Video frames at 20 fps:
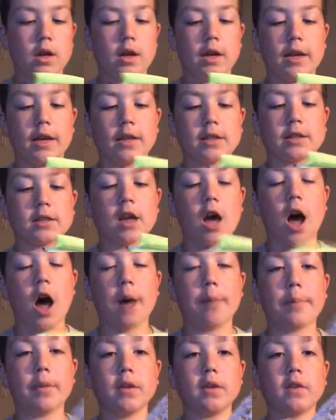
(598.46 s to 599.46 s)
I guess,
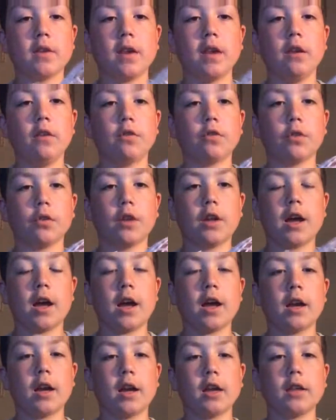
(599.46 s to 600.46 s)
compensate for
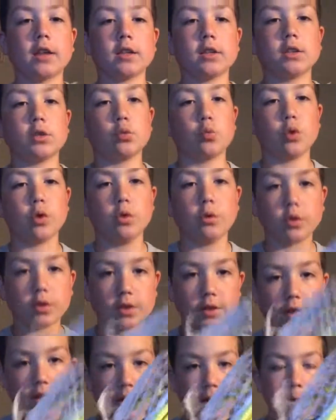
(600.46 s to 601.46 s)
that, I guess is what you
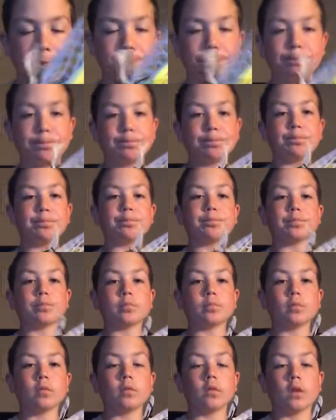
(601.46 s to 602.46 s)
could say.
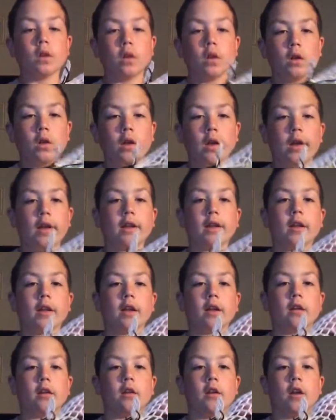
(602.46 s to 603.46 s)
And then